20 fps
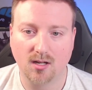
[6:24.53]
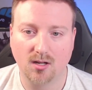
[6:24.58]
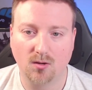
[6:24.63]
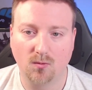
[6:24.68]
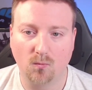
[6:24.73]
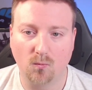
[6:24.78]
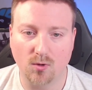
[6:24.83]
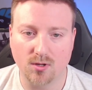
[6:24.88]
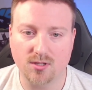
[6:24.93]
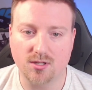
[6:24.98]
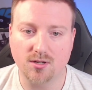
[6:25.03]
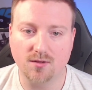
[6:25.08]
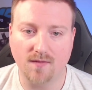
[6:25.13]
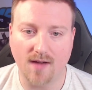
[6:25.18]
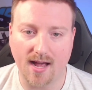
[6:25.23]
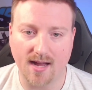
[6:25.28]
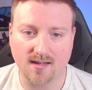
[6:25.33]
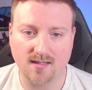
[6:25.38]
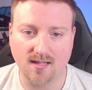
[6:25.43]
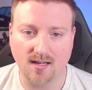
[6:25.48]
Once you've
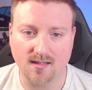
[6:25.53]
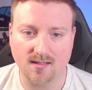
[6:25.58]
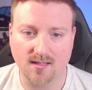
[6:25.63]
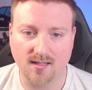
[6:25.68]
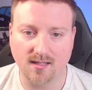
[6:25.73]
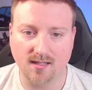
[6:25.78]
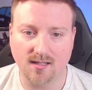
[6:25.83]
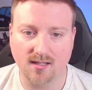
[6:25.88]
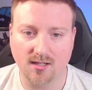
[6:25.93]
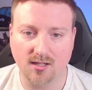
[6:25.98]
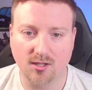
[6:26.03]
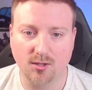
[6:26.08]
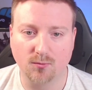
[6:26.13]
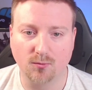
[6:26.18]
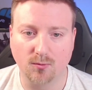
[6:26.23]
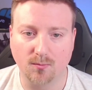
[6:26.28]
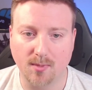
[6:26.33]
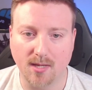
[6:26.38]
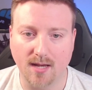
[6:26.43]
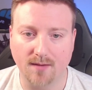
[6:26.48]
accessed it, you
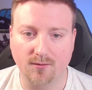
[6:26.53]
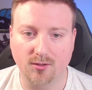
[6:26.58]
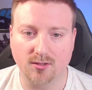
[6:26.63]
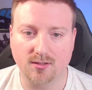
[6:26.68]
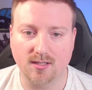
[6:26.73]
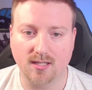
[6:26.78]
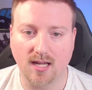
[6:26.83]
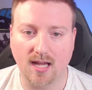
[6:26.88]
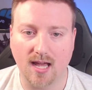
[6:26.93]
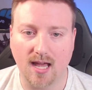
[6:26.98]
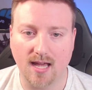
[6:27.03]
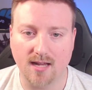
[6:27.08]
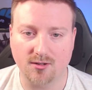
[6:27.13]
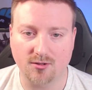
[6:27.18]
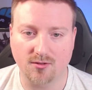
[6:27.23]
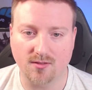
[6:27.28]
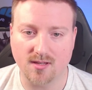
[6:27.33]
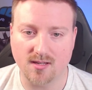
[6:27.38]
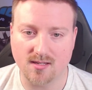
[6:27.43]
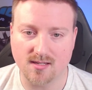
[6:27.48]
will be able to
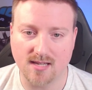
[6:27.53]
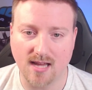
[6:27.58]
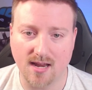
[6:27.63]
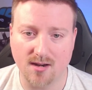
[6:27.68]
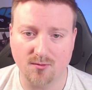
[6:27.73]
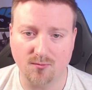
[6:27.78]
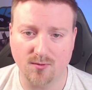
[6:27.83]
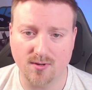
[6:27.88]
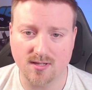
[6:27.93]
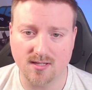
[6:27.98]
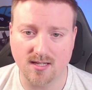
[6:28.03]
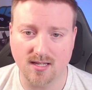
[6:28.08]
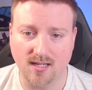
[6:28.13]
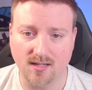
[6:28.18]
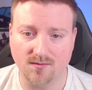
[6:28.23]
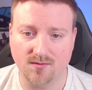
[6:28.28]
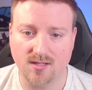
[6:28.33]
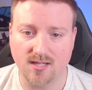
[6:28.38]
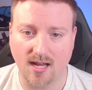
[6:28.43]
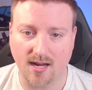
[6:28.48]
enter the Send
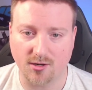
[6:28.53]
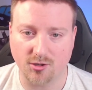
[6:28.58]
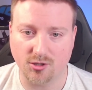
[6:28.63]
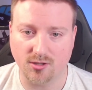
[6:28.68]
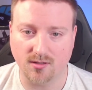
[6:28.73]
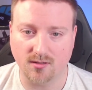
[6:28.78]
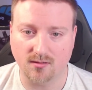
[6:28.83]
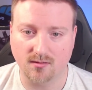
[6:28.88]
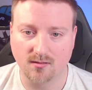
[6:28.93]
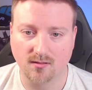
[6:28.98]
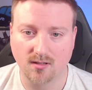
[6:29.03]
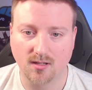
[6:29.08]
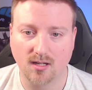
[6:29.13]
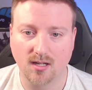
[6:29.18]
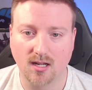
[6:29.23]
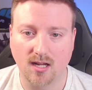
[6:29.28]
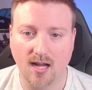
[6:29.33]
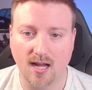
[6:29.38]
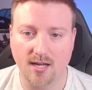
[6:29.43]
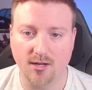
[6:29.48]
Receive section,
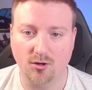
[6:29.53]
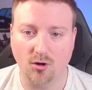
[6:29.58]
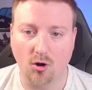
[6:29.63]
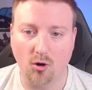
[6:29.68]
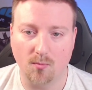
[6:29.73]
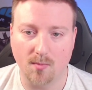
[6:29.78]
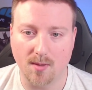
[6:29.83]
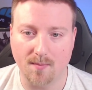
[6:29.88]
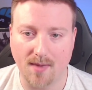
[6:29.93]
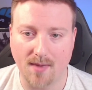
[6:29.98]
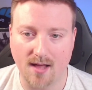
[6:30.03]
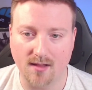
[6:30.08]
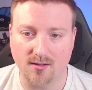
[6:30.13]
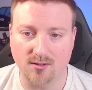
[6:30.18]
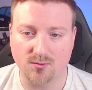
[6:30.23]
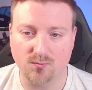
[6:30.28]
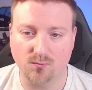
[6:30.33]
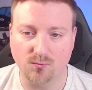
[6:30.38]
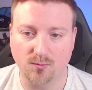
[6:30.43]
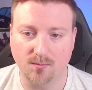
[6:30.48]
and your OMI
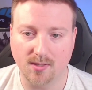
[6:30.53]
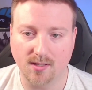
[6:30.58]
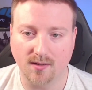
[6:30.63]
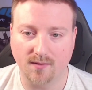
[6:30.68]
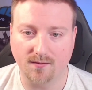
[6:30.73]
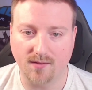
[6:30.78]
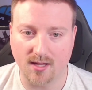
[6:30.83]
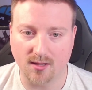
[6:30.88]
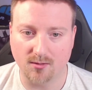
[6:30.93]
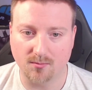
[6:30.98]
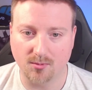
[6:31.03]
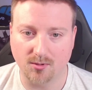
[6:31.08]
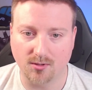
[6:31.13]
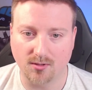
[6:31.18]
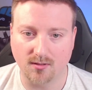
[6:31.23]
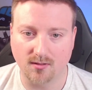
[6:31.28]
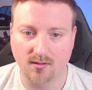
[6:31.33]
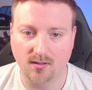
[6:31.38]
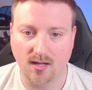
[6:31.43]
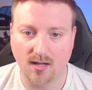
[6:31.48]
balance will be
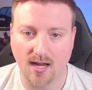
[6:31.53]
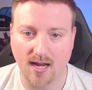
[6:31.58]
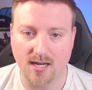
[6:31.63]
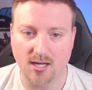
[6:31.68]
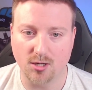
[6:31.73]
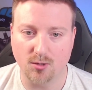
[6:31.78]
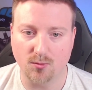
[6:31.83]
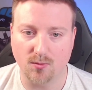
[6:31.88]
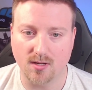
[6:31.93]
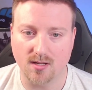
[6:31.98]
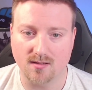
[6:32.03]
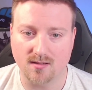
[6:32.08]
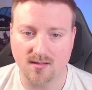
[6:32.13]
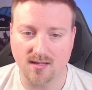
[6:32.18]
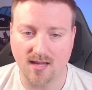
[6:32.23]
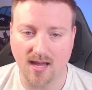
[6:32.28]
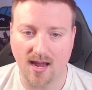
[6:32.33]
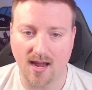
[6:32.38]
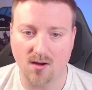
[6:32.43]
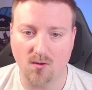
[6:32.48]
available, and you can
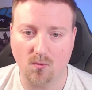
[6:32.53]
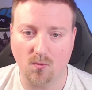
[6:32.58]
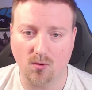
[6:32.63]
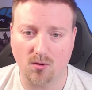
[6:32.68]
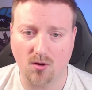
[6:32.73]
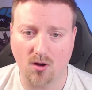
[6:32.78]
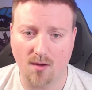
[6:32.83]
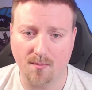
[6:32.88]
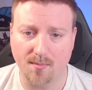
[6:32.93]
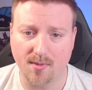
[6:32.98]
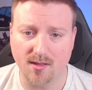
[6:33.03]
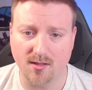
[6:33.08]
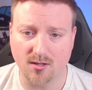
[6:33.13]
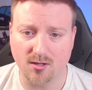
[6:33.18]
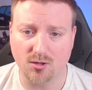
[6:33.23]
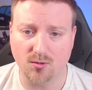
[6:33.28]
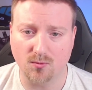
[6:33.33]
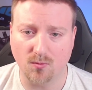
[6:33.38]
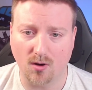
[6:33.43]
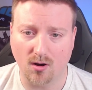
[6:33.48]
scan or copy the
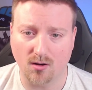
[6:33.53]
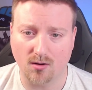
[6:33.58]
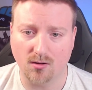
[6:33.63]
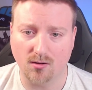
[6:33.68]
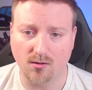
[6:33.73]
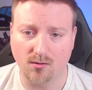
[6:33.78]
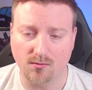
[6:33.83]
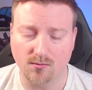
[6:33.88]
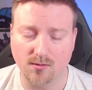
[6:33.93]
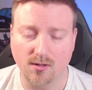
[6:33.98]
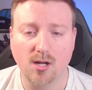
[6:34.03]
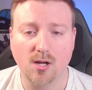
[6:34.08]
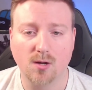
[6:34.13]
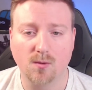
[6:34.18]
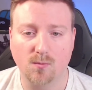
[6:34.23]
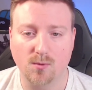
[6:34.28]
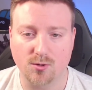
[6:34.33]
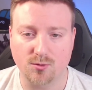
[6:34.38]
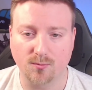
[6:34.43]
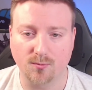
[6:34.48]
QR code,
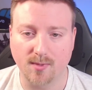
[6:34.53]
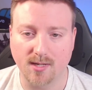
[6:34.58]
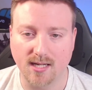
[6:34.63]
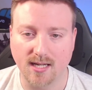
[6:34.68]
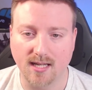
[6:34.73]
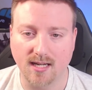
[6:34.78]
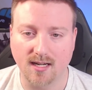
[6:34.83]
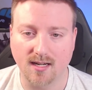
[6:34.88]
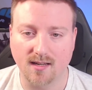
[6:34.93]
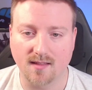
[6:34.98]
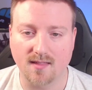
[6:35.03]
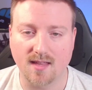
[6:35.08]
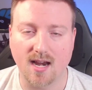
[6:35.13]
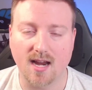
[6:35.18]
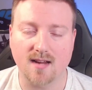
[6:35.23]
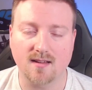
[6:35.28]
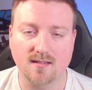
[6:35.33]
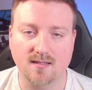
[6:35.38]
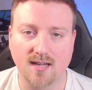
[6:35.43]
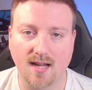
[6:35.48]
which will be needed in the
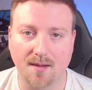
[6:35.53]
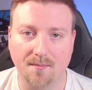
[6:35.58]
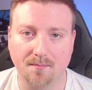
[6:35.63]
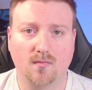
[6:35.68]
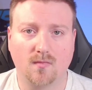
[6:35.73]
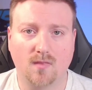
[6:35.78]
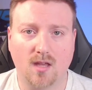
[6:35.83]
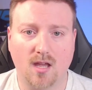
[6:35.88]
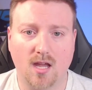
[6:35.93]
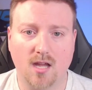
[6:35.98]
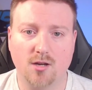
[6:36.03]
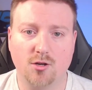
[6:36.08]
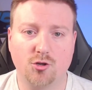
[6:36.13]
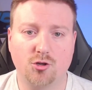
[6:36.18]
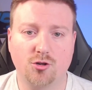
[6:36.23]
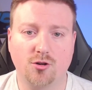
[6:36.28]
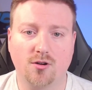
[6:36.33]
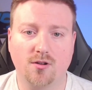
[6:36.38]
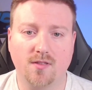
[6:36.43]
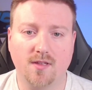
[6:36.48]
next step.
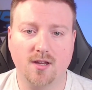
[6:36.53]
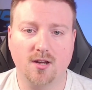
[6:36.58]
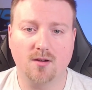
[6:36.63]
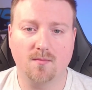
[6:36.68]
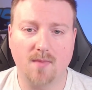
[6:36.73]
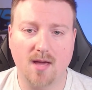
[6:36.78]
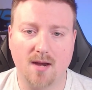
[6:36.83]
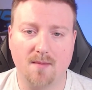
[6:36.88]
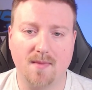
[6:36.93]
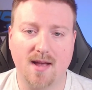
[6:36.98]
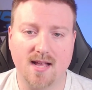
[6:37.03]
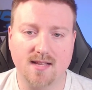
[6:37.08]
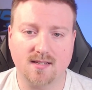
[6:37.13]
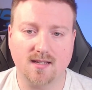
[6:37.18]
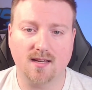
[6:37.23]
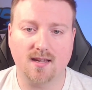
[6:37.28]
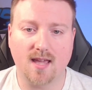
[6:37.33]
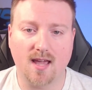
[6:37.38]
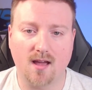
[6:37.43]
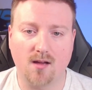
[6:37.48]
Ensure that your
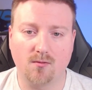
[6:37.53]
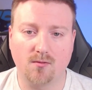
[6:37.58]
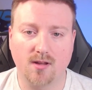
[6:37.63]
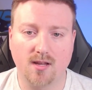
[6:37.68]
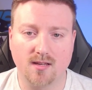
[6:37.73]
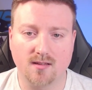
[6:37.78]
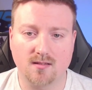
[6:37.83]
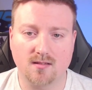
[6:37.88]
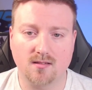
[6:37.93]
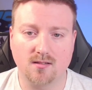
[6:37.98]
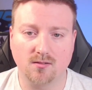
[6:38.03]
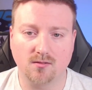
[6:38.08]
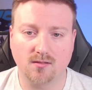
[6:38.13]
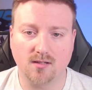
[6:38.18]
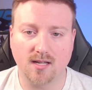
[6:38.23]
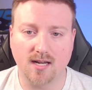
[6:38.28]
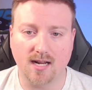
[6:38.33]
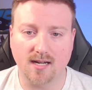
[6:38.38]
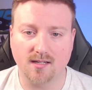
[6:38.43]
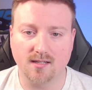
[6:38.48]
MetaMask account is still
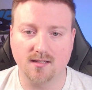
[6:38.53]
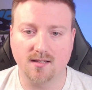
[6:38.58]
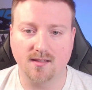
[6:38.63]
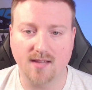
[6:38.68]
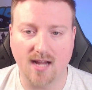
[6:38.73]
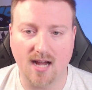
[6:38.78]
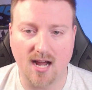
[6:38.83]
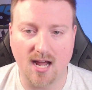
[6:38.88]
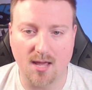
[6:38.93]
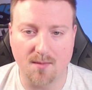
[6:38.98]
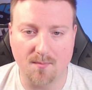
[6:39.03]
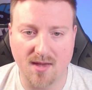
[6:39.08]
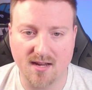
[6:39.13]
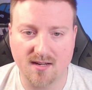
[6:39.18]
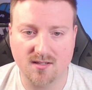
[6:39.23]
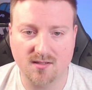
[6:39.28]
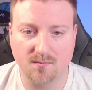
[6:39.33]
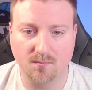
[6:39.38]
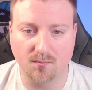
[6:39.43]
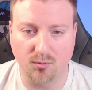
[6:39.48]
connected to the
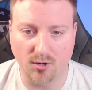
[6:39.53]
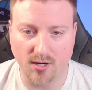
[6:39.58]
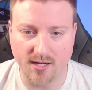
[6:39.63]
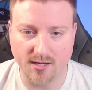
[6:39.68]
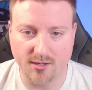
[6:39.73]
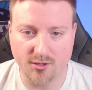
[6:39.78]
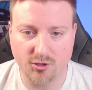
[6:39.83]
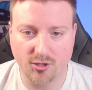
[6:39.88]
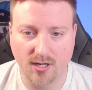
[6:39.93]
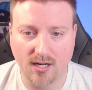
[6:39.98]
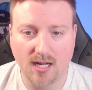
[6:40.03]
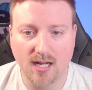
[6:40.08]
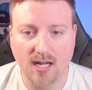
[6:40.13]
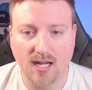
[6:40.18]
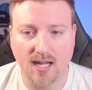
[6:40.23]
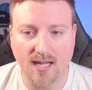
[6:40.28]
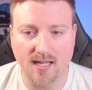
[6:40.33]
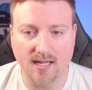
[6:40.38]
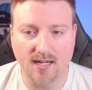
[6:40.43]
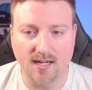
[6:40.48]
IMX bridge
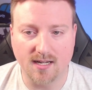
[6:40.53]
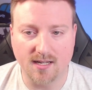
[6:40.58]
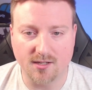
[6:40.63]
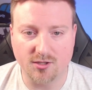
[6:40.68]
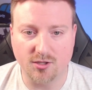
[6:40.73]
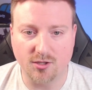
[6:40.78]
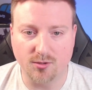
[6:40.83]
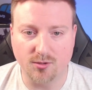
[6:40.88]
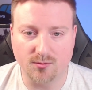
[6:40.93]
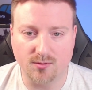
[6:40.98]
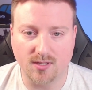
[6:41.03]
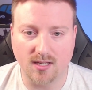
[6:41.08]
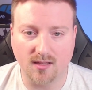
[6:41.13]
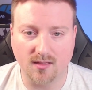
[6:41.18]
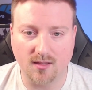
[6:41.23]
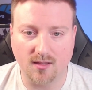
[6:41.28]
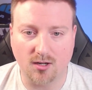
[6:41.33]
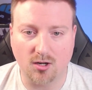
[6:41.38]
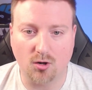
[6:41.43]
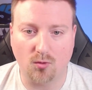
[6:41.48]
and it is
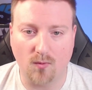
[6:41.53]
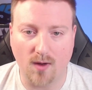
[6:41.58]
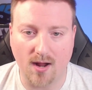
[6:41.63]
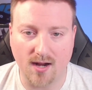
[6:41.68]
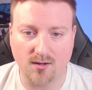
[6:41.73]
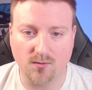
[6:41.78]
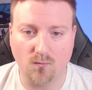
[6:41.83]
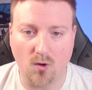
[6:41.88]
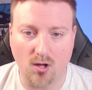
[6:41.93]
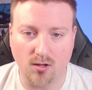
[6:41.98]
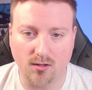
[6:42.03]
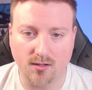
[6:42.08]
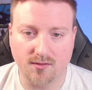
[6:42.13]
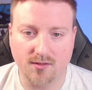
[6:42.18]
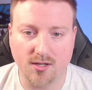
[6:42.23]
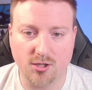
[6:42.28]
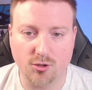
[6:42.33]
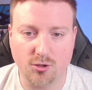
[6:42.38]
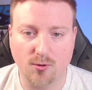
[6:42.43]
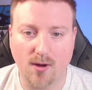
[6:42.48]
using the correct wallet
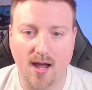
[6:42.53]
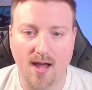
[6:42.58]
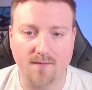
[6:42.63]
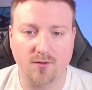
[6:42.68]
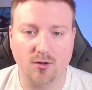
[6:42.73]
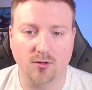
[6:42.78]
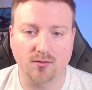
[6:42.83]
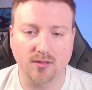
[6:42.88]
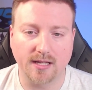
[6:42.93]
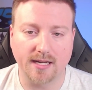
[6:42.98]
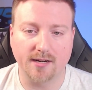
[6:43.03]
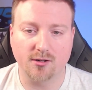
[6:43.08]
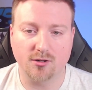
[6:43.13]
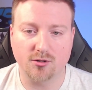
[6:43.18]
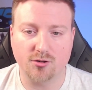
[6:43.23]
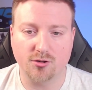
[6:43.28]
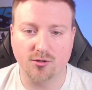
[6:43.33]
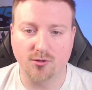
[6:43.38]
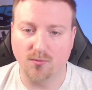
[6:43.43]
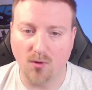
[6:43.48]
that you have your Layer
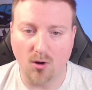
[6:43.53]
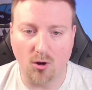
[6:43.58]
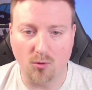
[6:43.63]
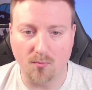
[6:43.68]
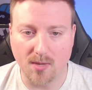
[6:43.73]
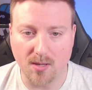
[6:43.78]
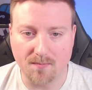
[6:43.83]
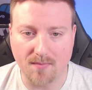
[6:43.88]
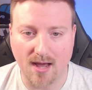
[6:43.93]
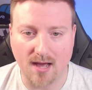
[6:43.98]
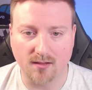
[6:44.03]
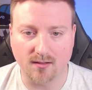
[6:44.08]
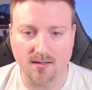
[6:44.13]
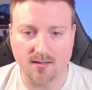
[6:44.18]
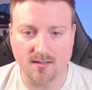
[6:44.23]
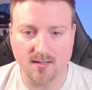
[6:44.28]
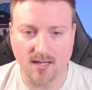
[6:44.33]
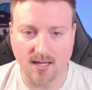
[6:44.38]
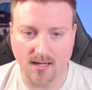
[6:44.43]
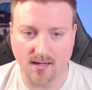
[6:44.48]
2 OMI
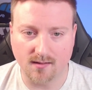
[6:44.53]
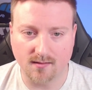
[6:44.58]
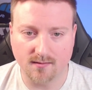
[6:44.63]
balance in.